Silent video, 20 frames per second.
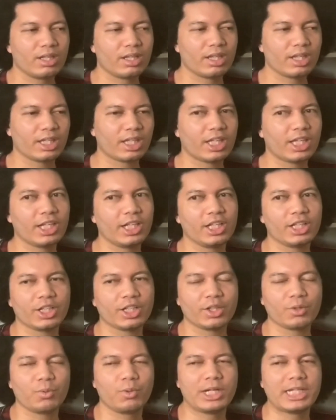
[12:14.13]

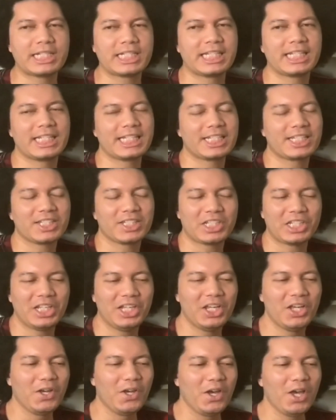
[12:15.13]
killer was this
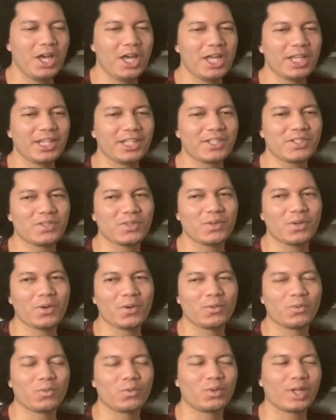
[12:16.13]

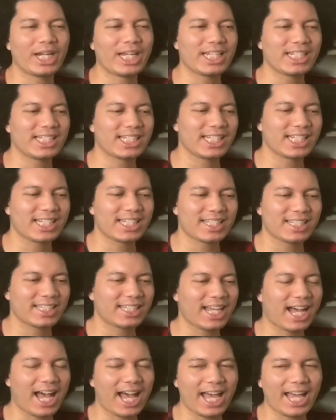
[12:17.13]
racist
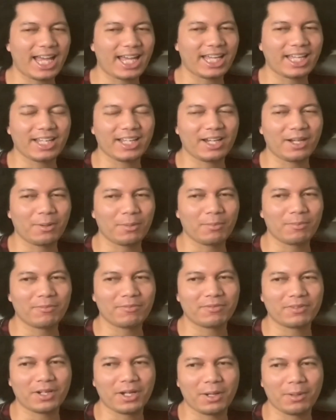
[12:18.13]
guy
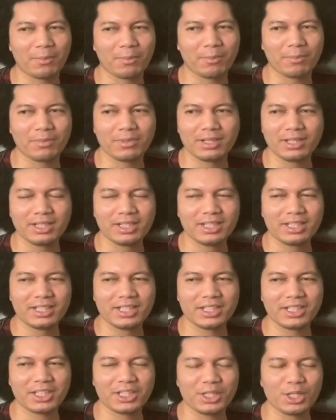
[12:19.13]
from,
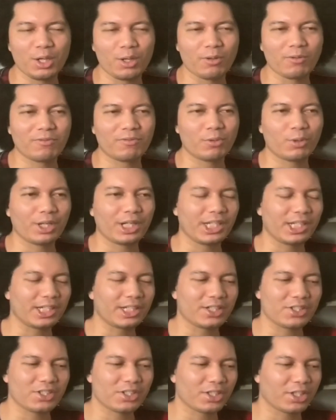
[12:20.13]
you know, 40
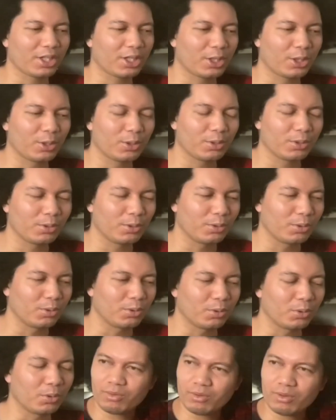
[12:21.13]
years ago,
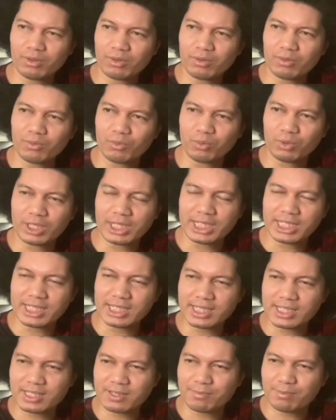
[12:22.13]
who
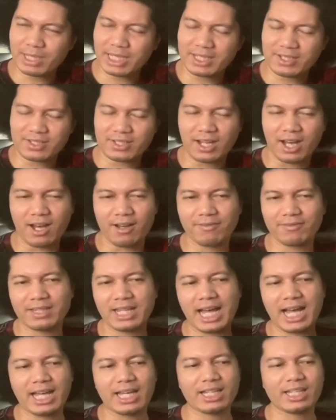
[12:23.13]
was pissed off
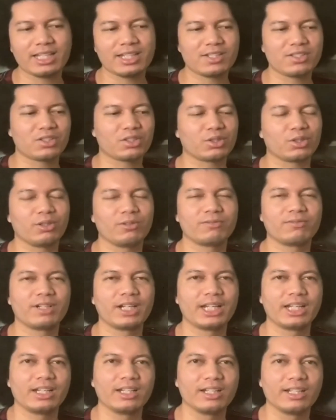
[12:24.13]
that his
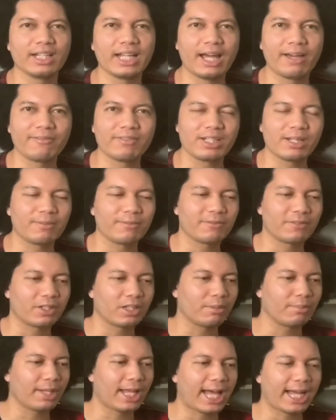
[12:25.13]
girlfriend left him for
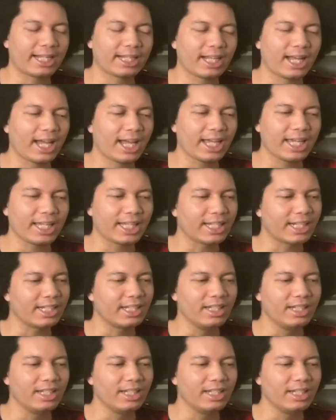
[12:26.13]
a black guy, and